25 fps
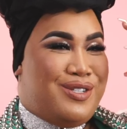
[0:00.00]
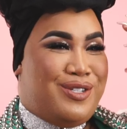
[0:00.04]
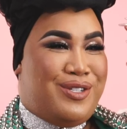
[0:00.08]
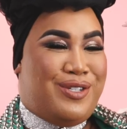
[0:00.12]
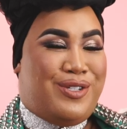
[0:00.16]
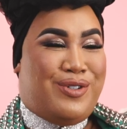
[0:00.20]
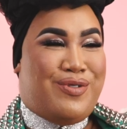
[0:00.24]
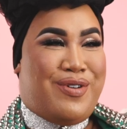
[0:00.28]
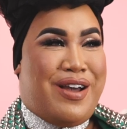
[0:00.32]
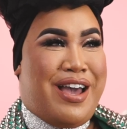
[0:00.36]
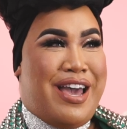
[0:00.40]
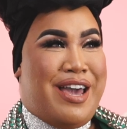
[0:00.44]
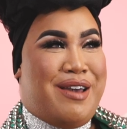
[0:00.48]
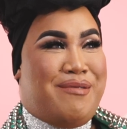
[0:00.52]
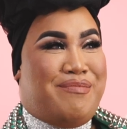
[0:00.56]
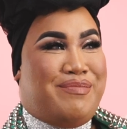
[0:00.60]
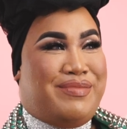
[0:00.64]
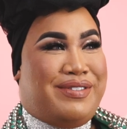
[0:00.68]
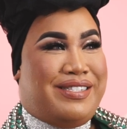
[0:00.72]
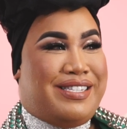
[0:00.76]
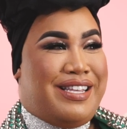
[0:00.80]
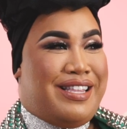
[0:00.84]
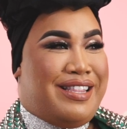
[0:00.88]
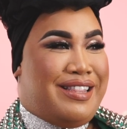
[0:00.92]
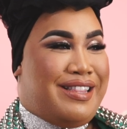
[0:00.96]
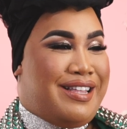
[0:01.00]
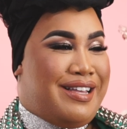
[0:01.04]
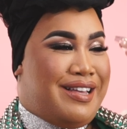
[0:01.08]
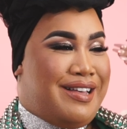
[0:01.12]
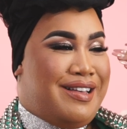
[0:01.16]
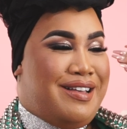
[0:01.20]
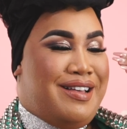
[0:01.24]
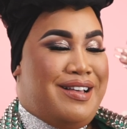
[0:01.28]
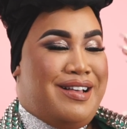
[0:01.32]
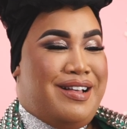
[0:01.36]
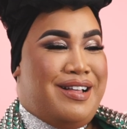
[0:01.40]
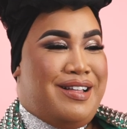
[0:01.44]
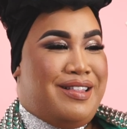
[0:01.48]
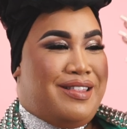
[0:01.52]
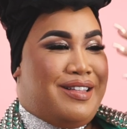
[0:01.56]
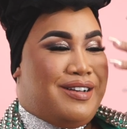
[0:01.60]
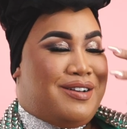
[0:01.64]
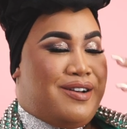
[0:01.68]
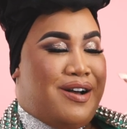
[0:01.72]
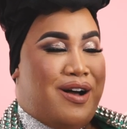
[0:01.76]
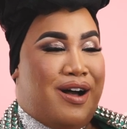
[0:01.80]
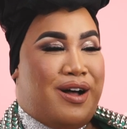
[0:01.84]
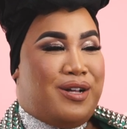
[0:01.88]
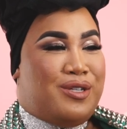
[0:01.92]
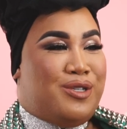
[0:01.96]
the stripes and the, the
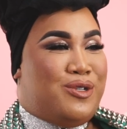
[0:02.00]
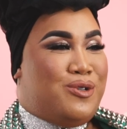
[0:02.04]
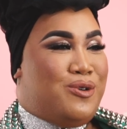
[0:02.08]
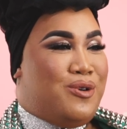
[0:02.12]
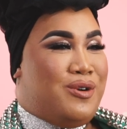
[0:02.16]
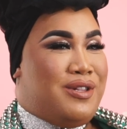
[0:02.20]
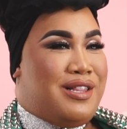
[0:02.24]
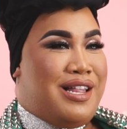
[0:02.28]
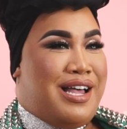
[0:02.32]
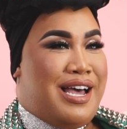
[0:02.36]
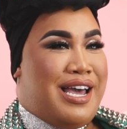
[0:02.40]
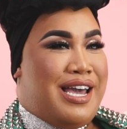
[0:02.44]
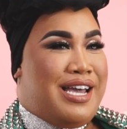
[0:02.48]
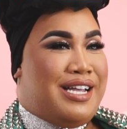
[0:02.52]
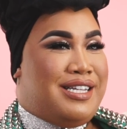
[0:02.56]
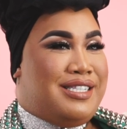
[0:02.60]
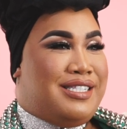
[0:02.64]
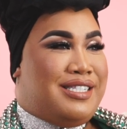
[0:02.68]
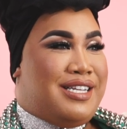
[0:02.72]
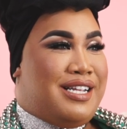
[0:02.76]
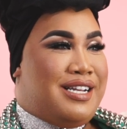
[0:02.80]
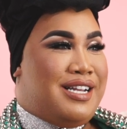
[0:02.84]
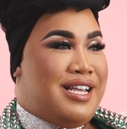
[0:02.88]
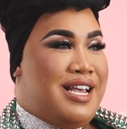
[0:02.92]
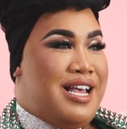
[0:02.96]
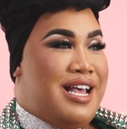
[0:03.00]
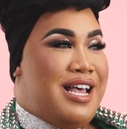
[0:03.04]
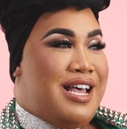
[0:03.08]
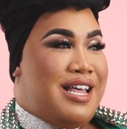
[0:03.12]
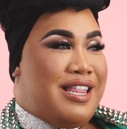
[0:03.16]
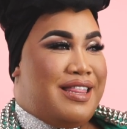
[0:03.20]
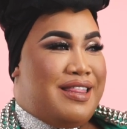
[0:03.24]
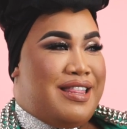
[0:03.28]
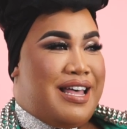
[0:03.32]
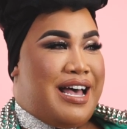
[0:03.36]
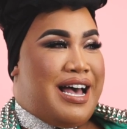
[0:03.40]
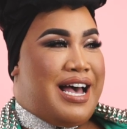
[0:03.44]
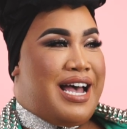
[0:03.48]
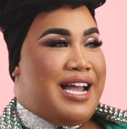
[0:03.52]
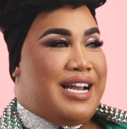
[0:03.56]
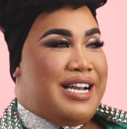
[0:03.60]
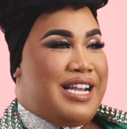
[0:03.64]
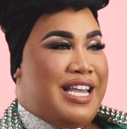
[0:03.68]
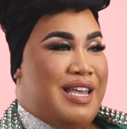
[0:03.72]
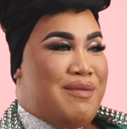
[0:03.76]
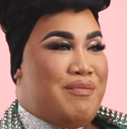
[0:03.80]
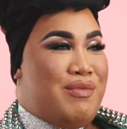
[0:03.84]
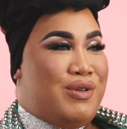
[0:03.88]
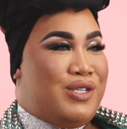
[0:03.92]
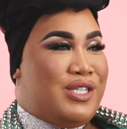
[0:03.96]
contour lines. And
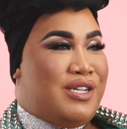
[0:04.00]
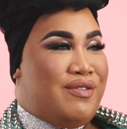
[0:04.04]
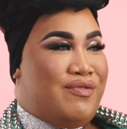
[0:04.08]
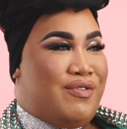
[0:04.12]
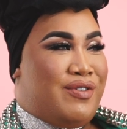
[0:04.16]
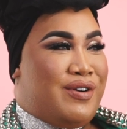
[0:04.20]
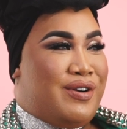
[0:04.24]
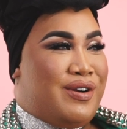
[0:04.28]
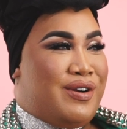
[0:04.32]
that image of